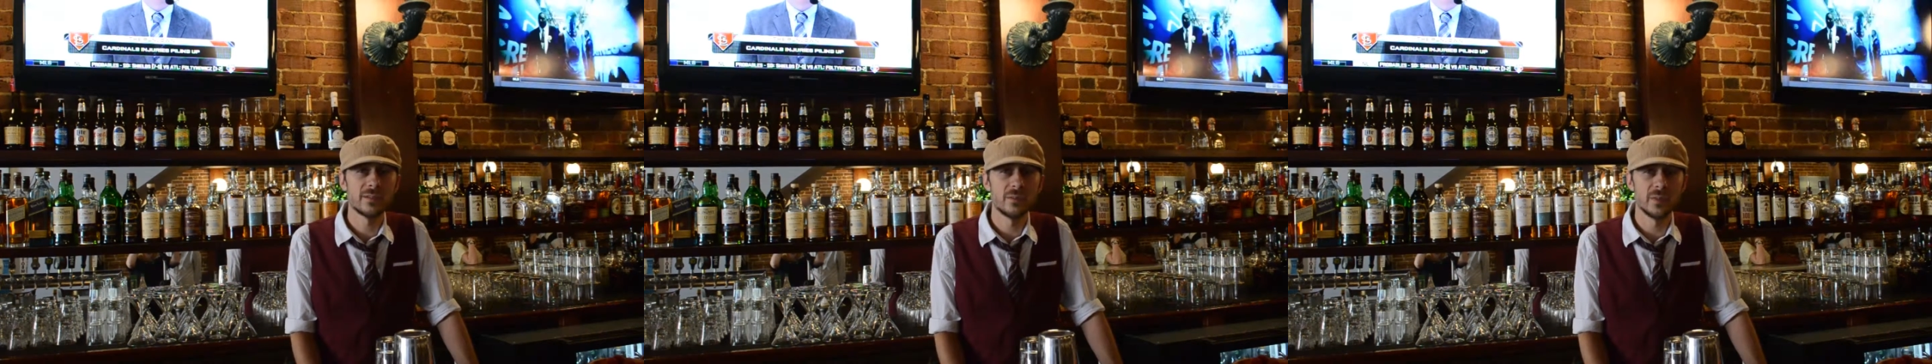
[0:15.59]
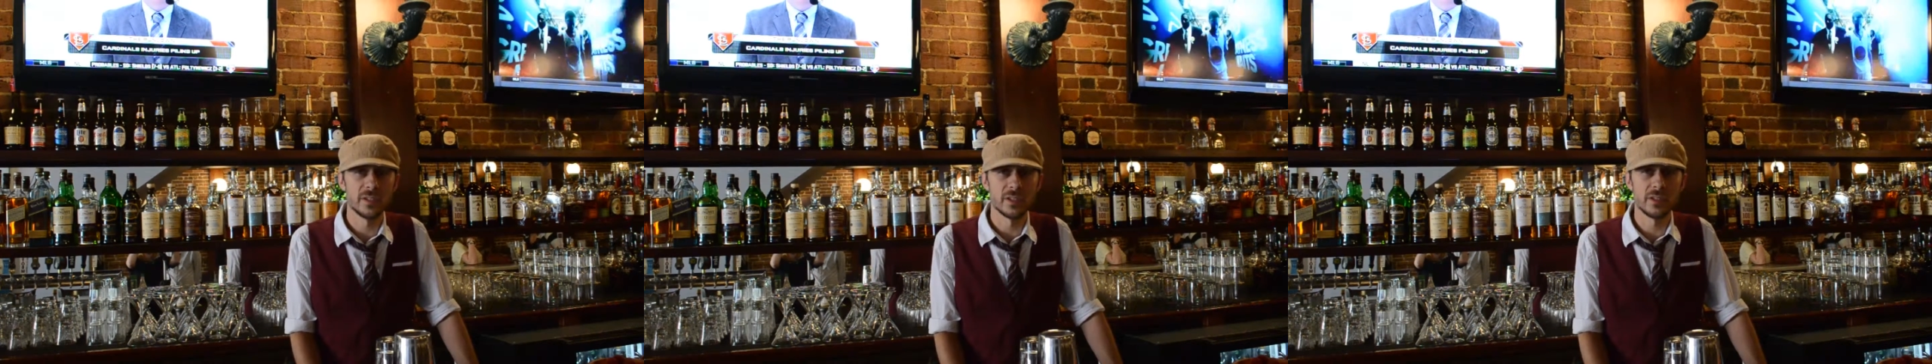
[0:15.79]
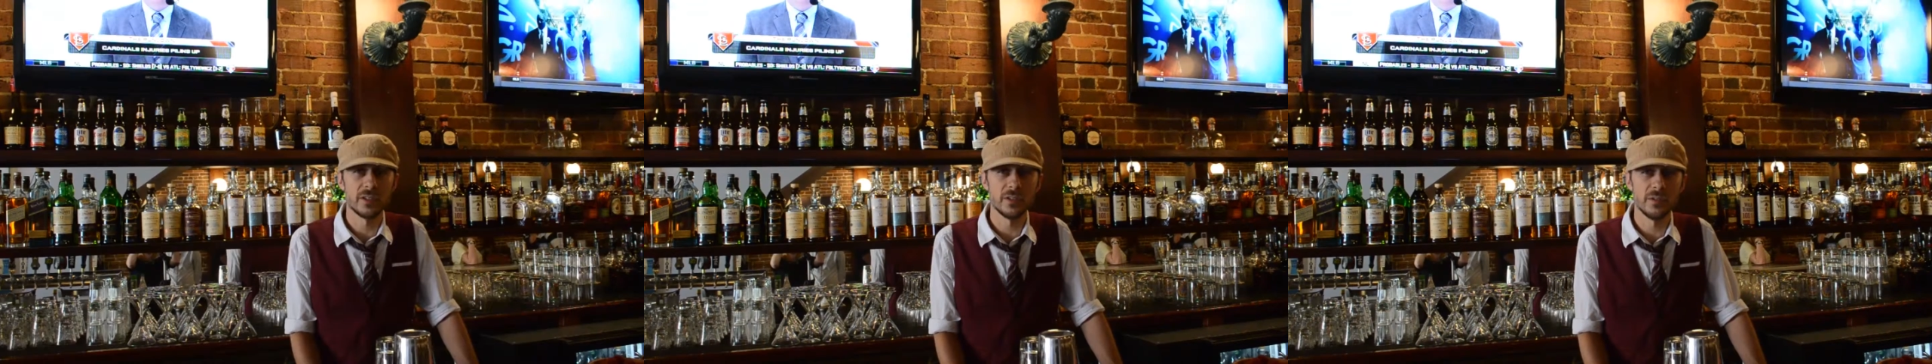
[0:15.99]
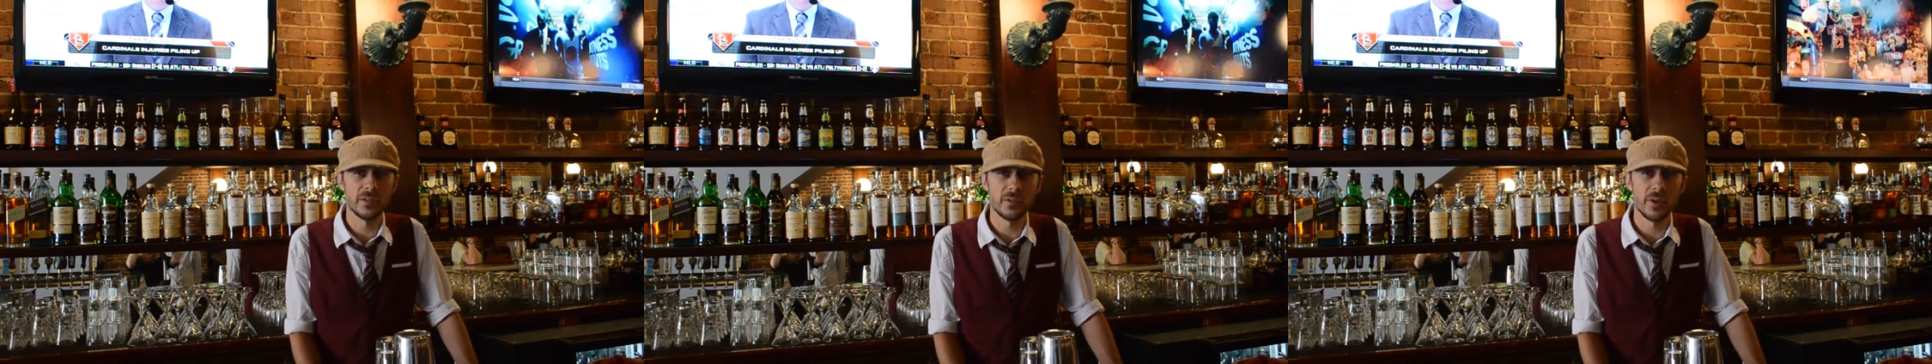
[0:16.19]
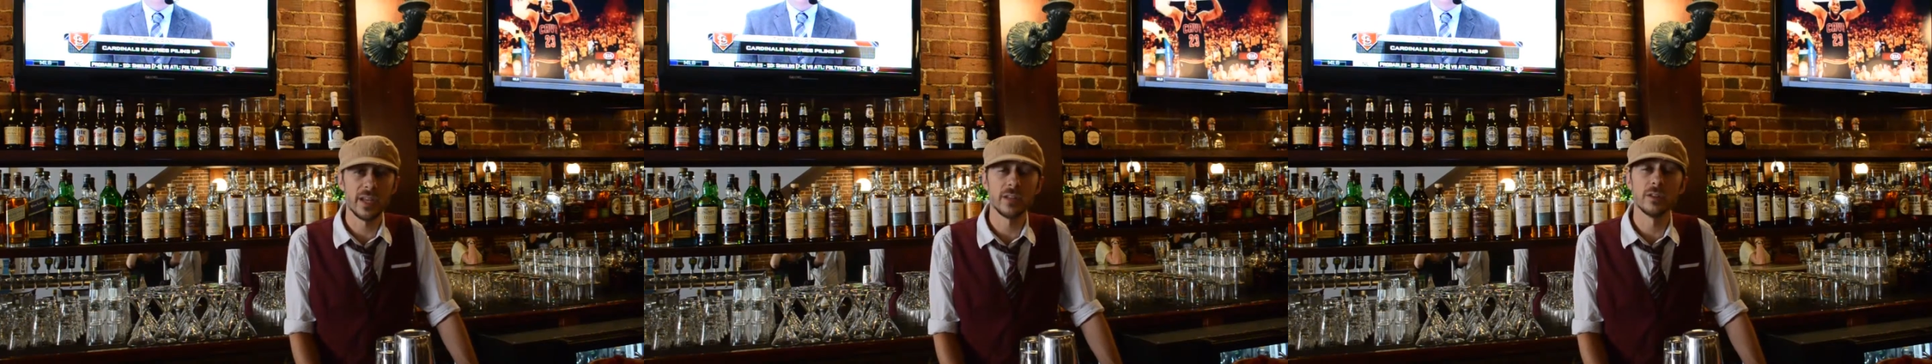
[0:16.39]
which includes
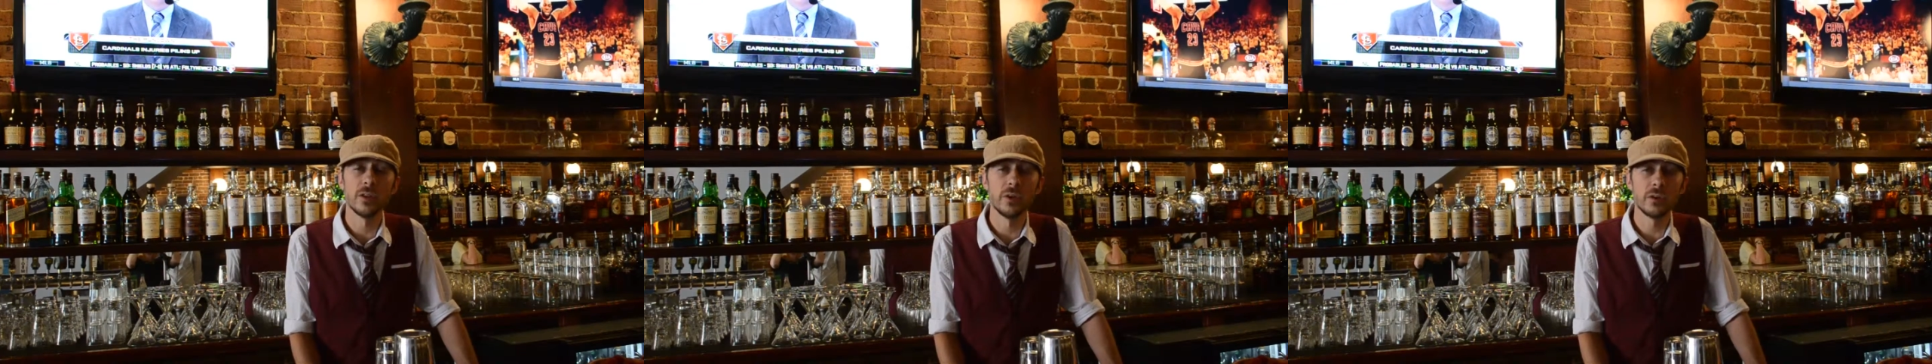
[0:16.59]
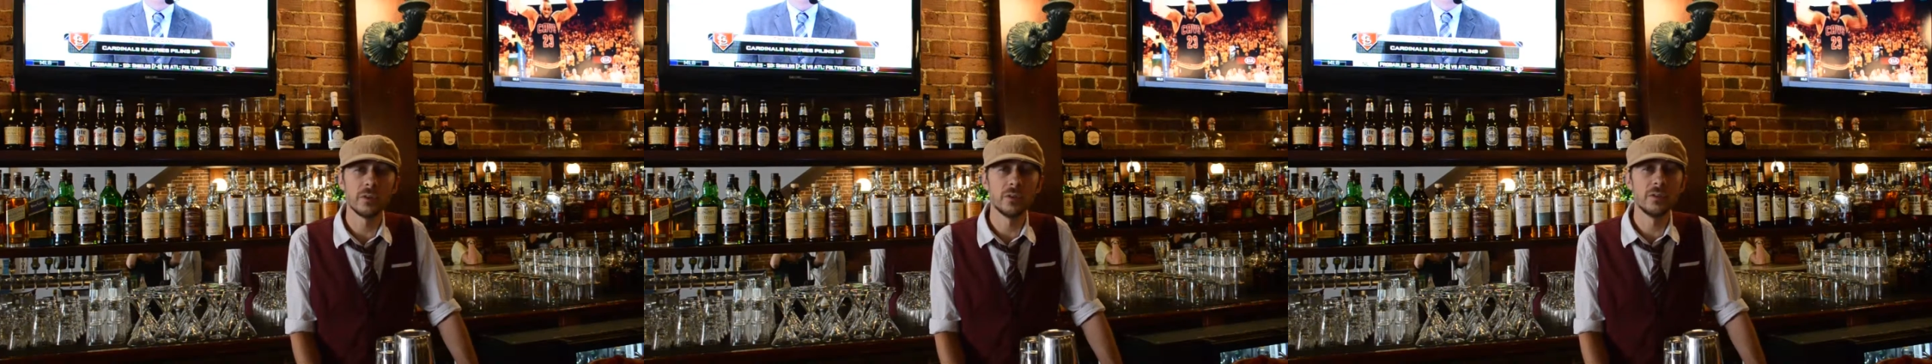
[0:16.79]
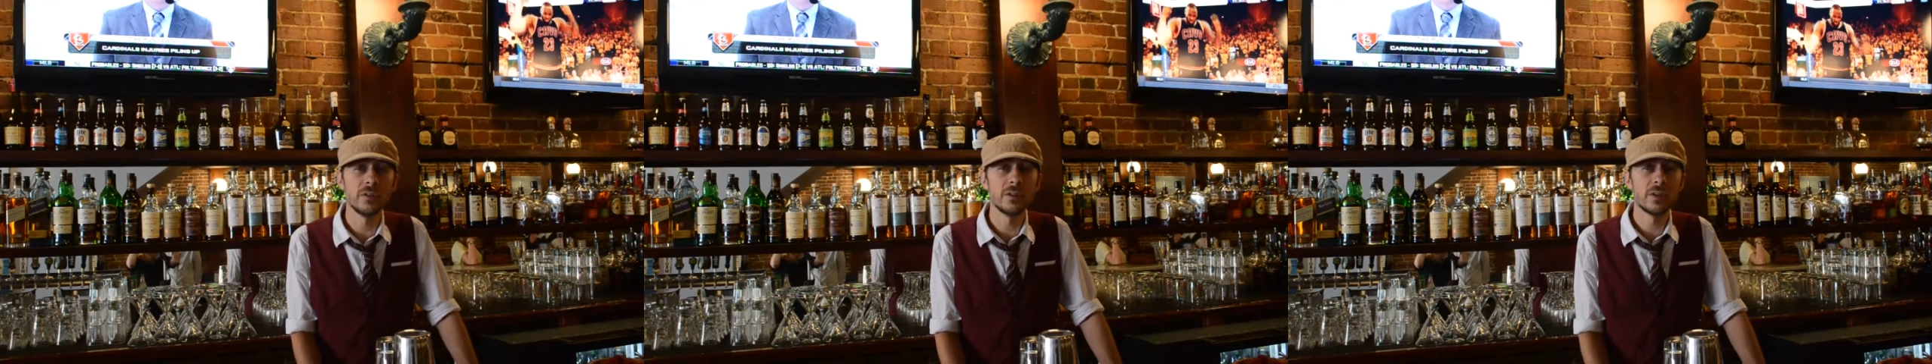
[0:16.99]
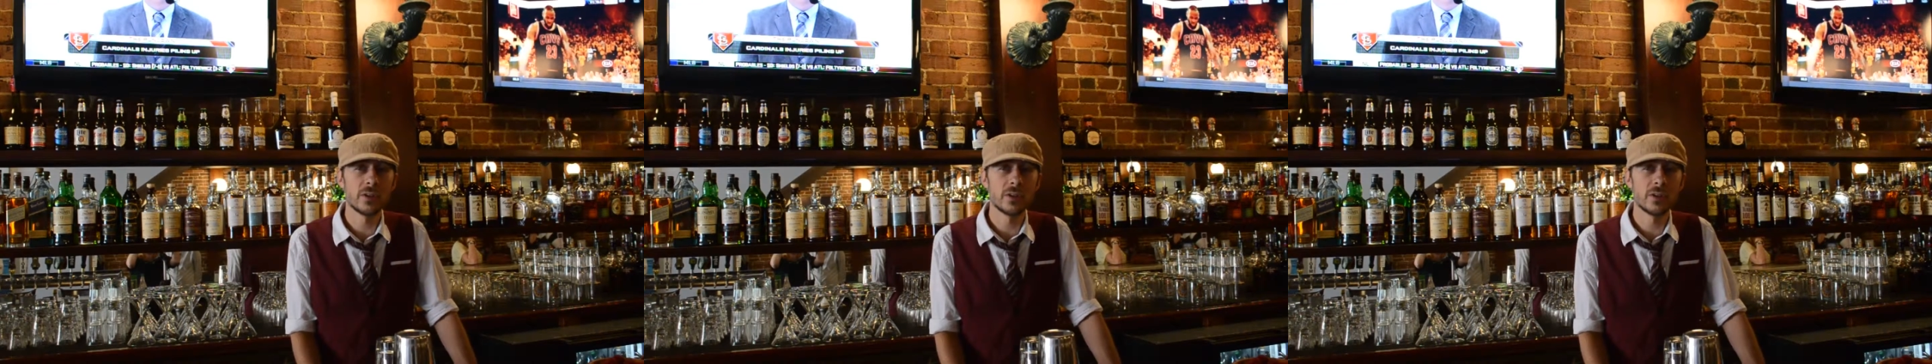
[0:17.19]
great local,